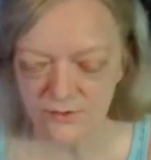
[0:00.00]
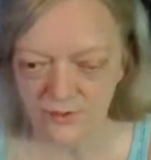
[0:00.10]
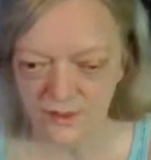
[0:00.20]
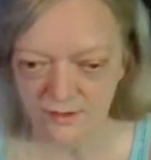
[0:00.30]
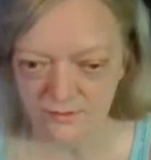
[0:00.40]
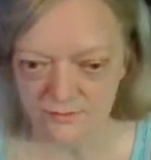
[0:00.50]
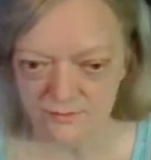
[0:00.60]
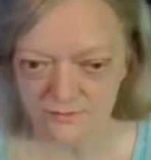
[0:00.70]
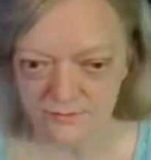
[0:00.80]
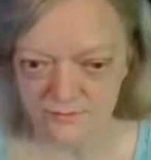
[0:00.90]
ground.
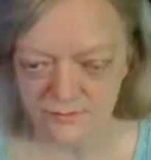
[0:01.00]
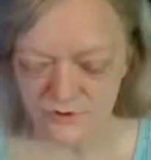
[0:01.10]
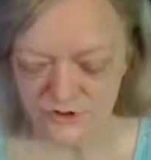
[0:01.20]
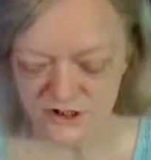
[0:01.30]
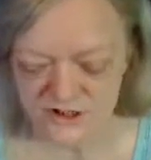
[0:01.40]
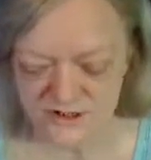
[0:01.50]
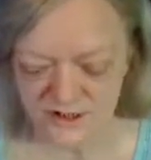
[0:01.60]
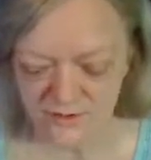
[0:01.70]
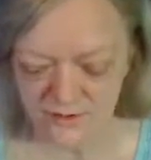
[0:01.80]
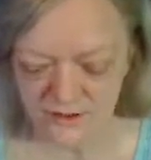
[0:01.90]
Just
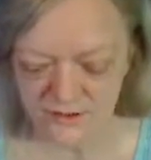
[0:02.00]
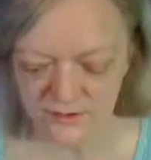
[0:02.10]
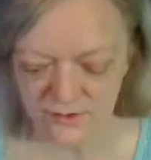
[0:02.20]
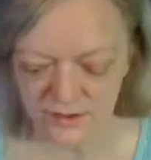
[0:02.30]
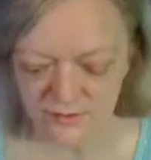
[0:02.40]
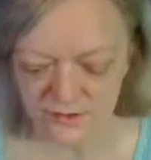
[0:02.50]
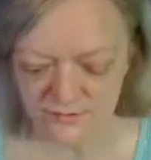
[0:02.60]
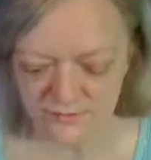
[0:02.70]
staring at the ground.